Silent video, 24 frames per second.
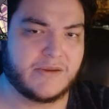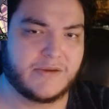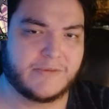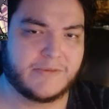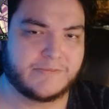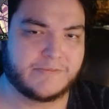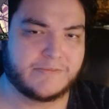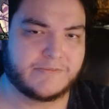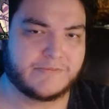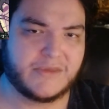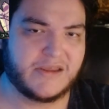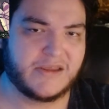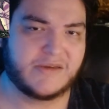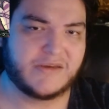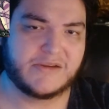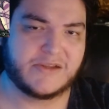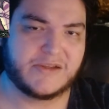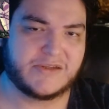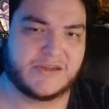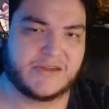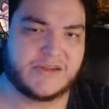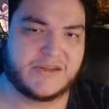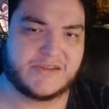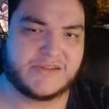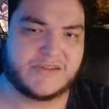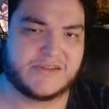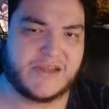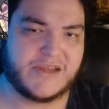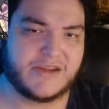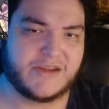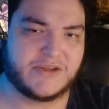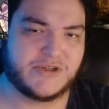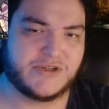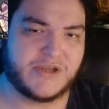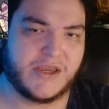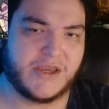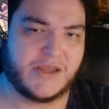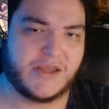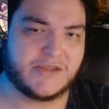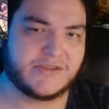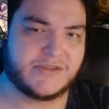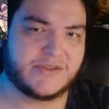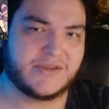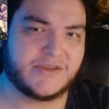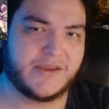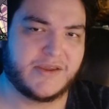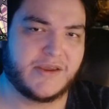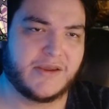he doesn't stand a chance.
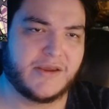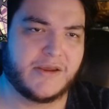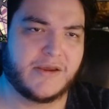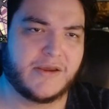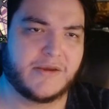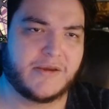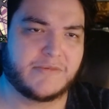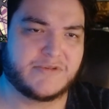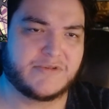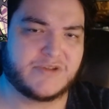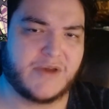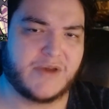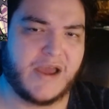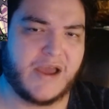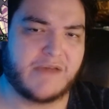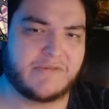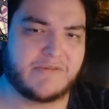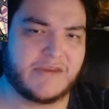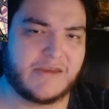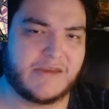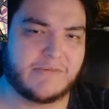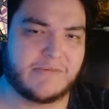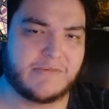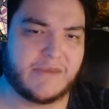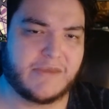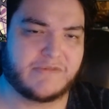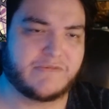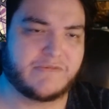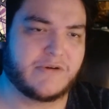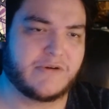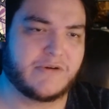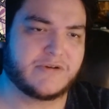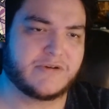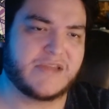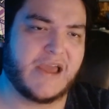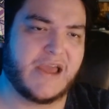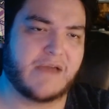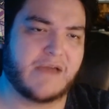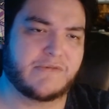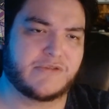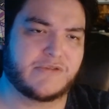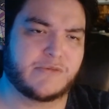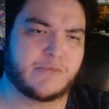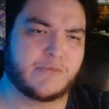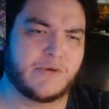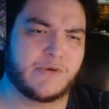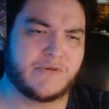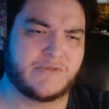So having him like first half of
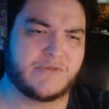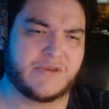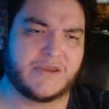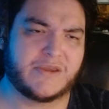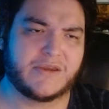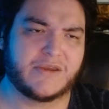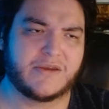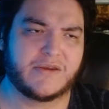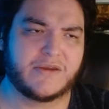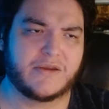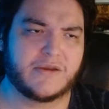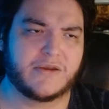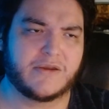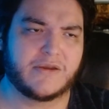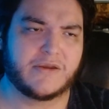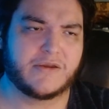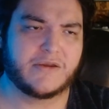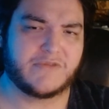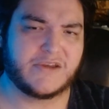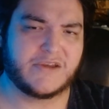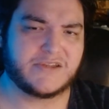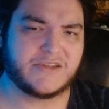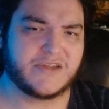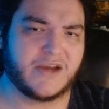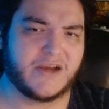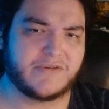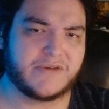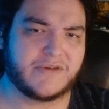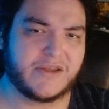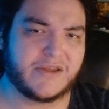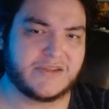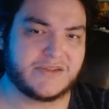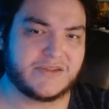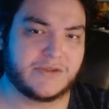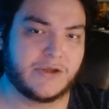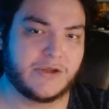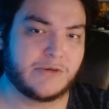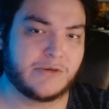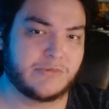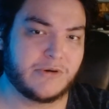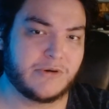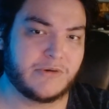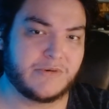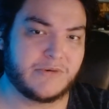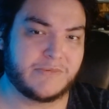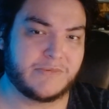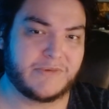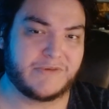the movie face off against Lobo
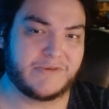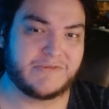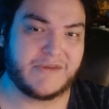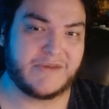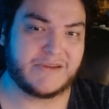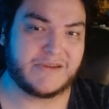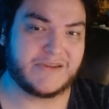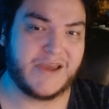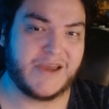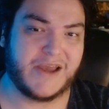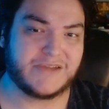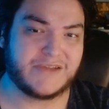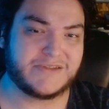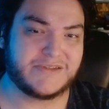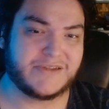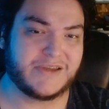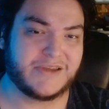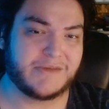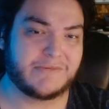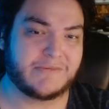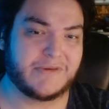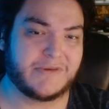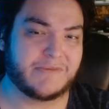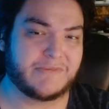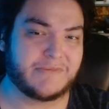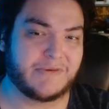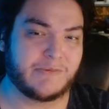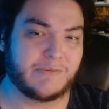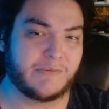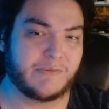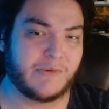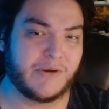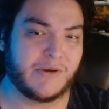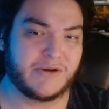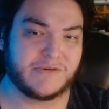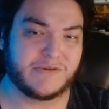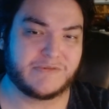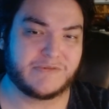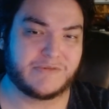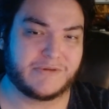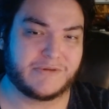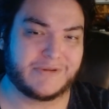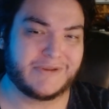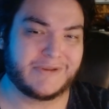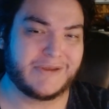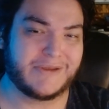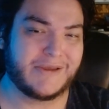would be fantastic. I mean, it'd be wonderful.